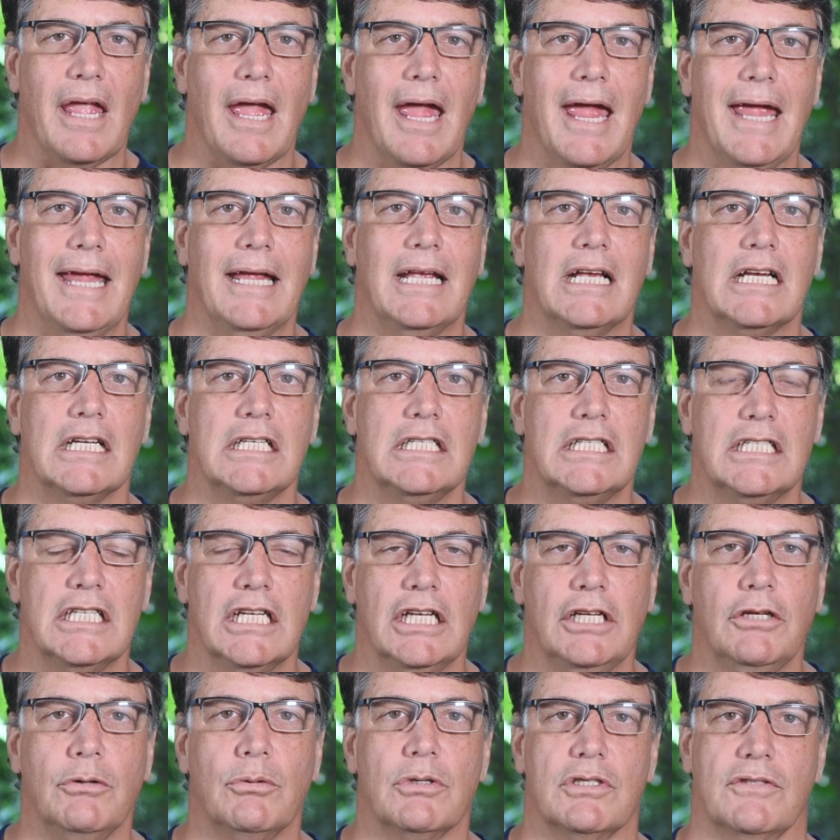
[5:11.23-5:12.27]
a
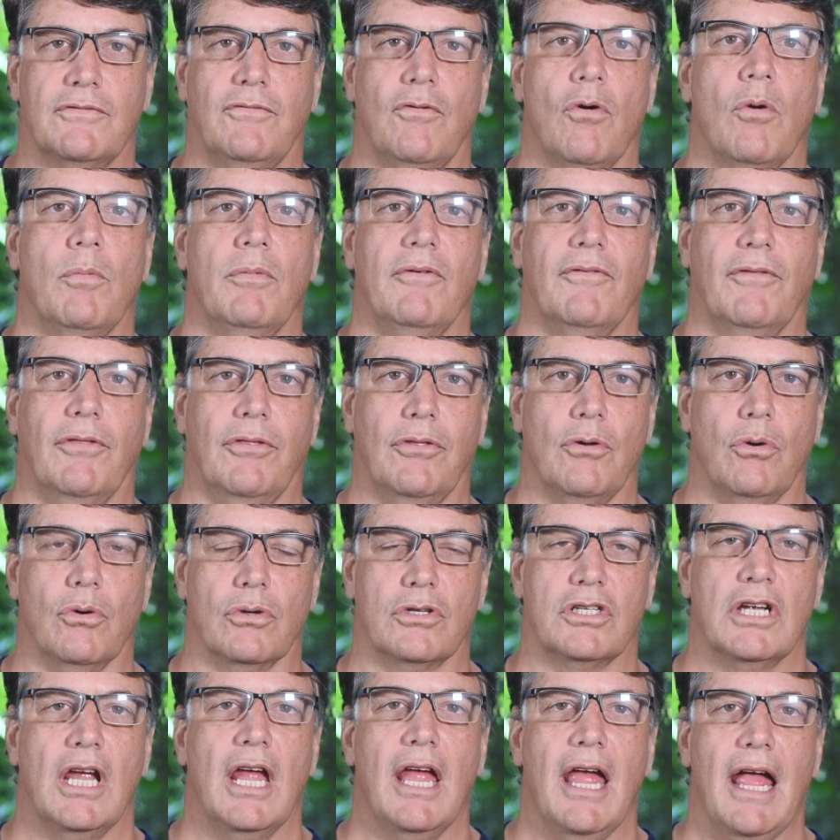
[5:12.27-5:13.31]
continuous form of
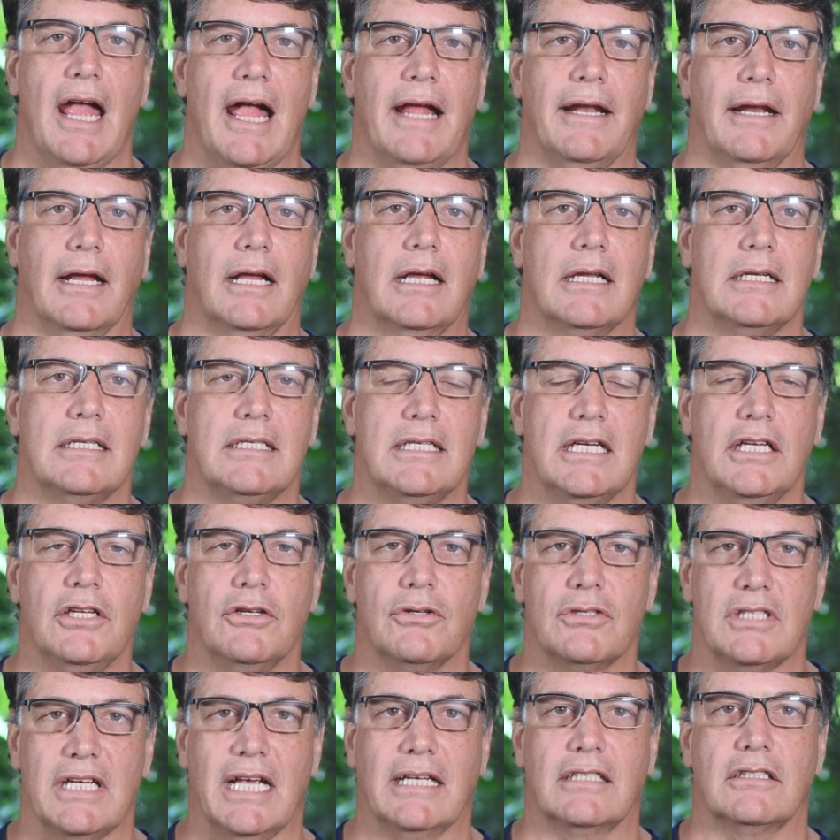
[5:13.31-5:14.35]
thought and a
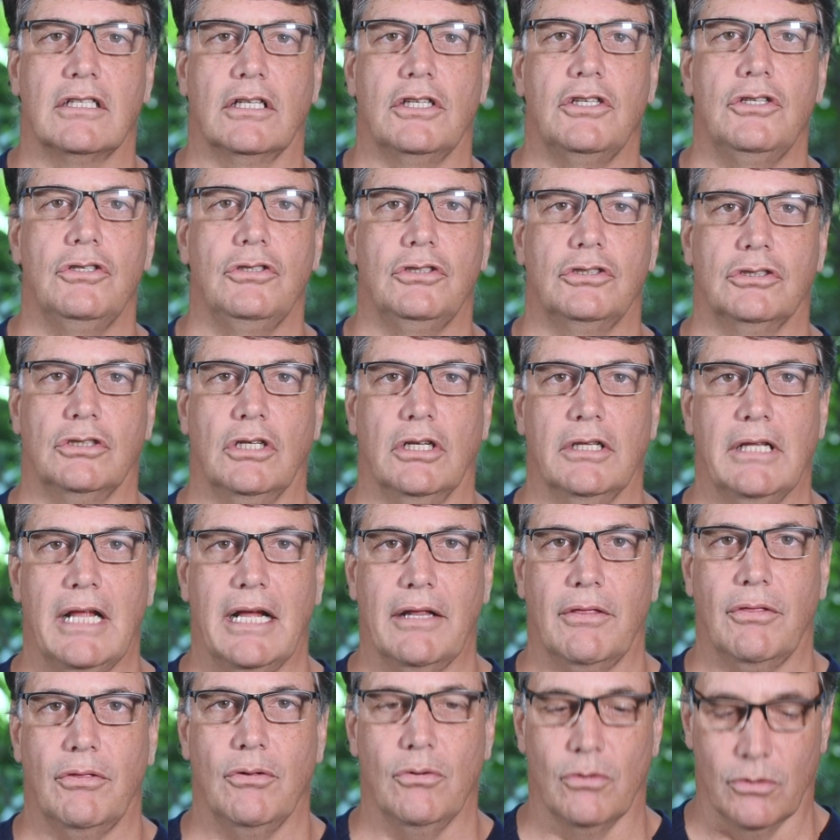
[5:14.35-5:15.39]
continuous execution on
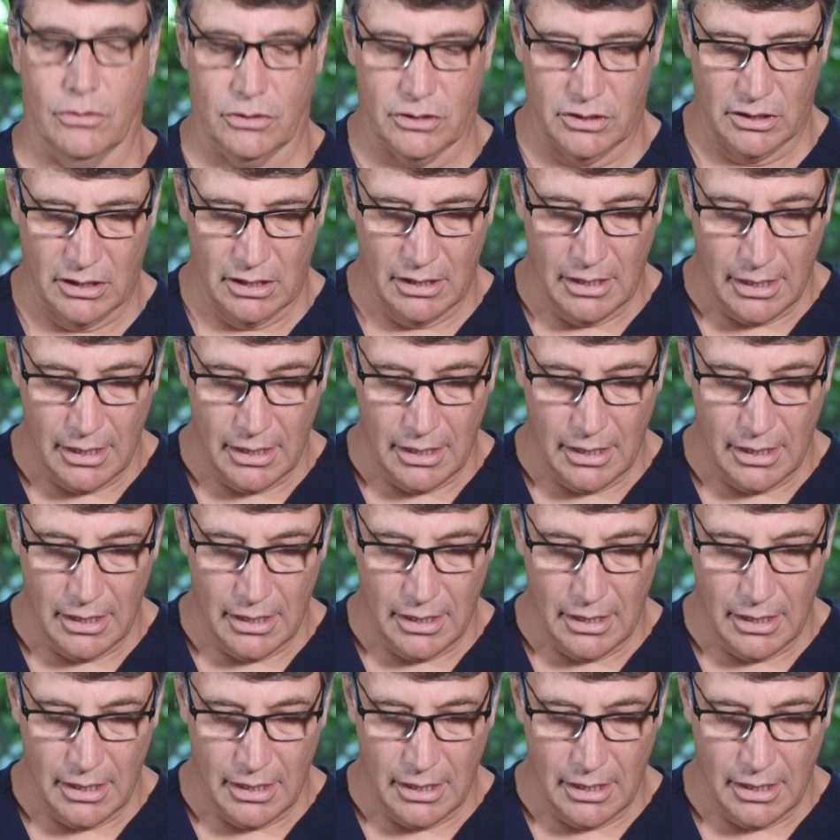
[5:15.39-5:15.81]
that thought,